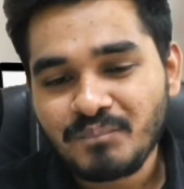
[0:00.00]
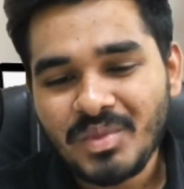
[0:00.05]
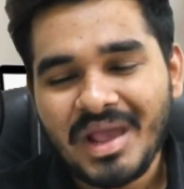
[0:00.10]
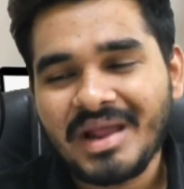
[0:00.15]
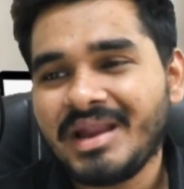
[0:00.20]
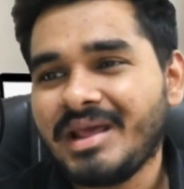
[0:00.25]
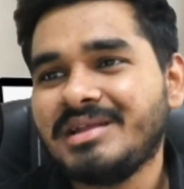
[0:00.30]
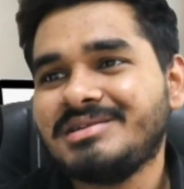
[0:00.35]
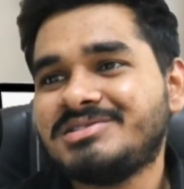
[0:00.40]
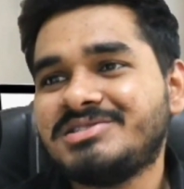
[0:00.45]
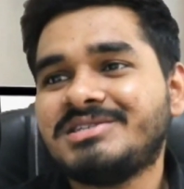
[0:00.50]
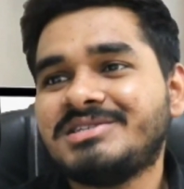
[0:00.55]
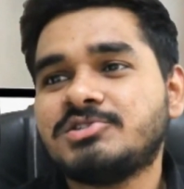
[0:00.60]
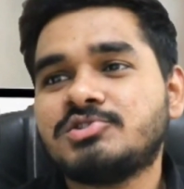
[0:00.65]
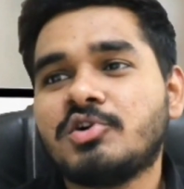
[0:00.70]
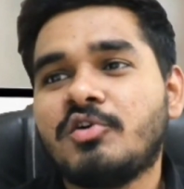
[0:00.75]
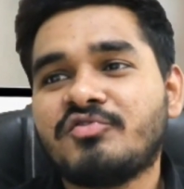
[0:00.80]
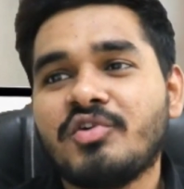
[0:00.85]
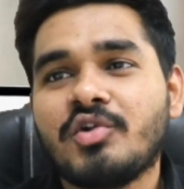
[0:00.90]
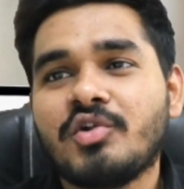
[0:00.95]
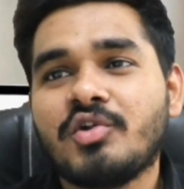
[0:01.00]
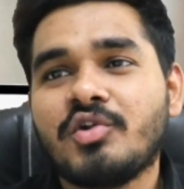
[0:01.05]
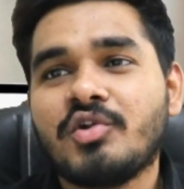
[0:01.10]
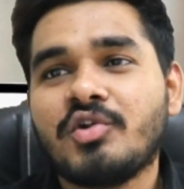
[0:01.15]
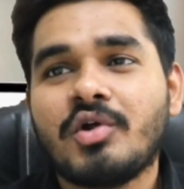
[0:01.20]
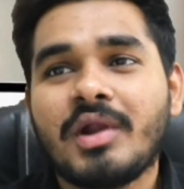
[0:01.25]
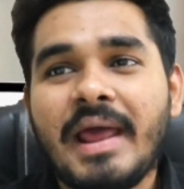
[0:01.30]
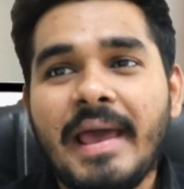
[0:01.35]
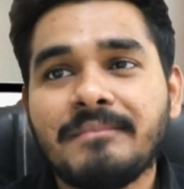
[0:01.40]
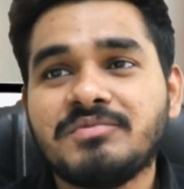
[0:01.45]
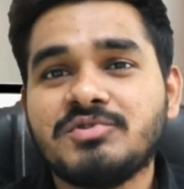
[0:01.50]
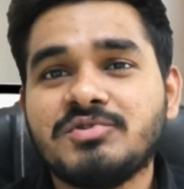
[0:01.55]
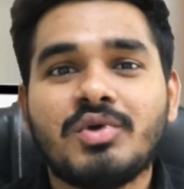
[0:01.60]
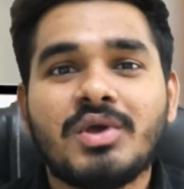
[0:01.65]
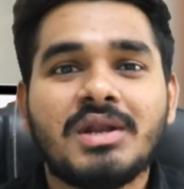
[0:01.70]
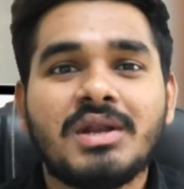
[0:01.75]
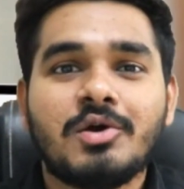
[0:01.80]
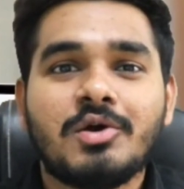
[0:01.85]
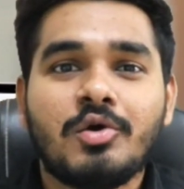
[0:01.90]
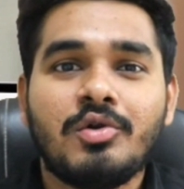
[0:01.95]
it's a software or app. You
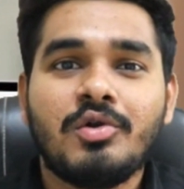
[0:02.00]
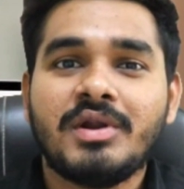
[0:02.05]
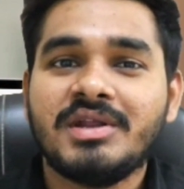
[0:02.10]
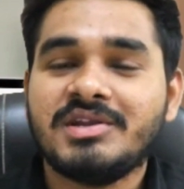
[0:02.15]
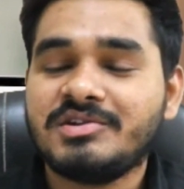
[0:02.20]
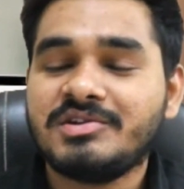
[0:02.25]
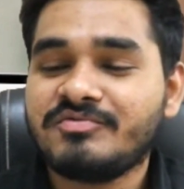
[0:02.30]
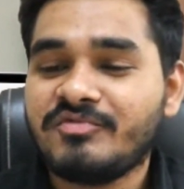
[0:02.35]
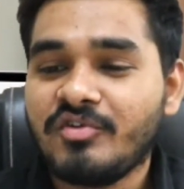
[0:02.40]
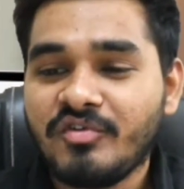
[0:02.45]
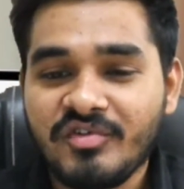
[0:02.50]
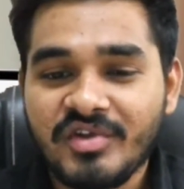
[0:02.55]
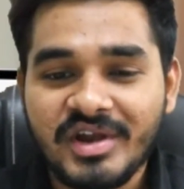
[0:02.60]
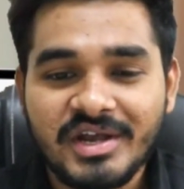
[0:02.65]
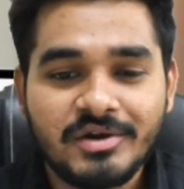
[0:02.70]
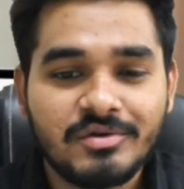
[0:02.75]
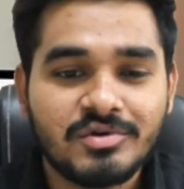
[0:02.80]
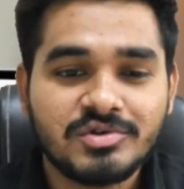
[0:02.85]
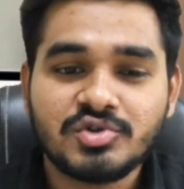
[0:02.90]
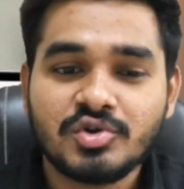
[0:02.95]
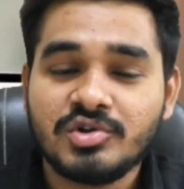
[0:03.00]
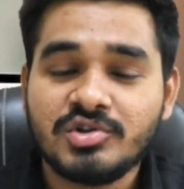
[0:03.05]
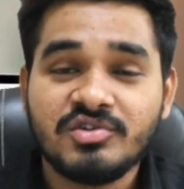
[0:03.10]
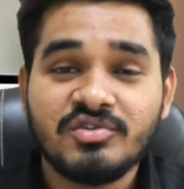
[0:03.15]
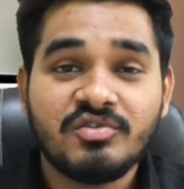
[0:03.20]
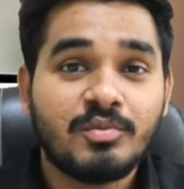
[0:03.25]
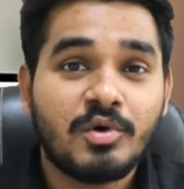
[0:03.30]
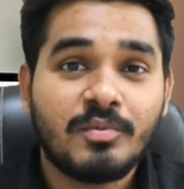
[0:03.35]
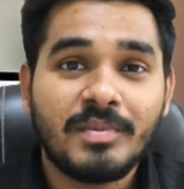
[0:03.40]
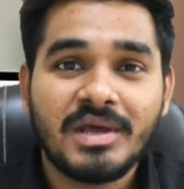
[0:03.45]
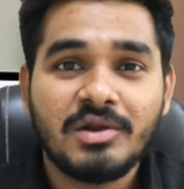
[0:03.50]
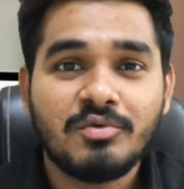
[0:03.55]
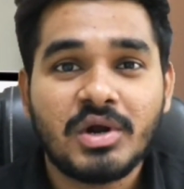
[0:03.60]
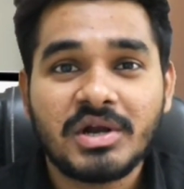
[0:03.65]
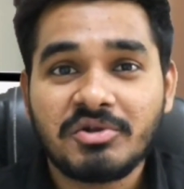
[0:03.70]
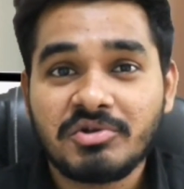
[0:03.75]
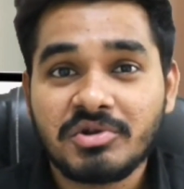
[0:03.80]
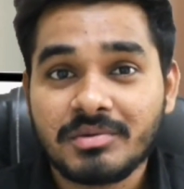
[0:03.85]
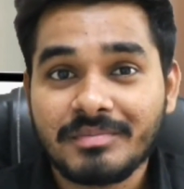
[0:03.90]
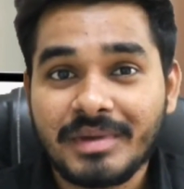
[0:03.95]
can download it for Windows or your
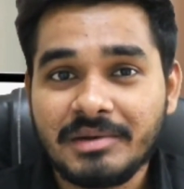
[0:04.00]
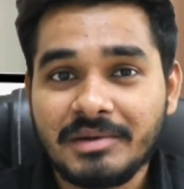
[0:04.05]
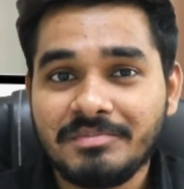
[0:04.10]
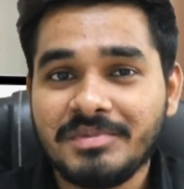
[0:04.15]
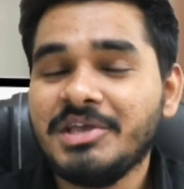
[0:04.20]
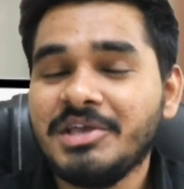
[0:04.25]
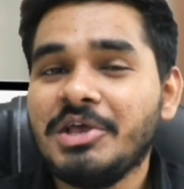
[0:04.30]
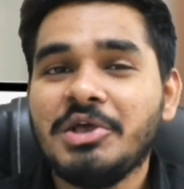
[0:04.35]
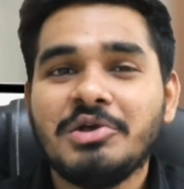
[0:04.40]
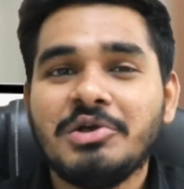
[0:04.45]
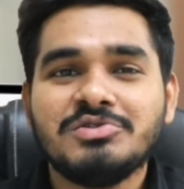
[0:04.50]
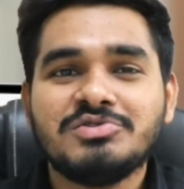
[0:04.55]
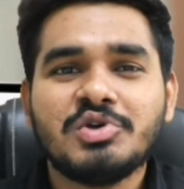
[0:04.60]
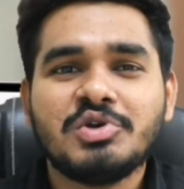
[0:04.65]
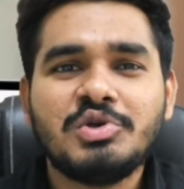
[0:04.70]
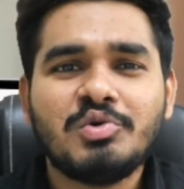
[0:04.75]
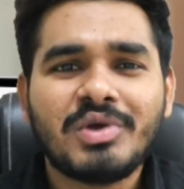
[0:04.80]
mobile or whatever it might be.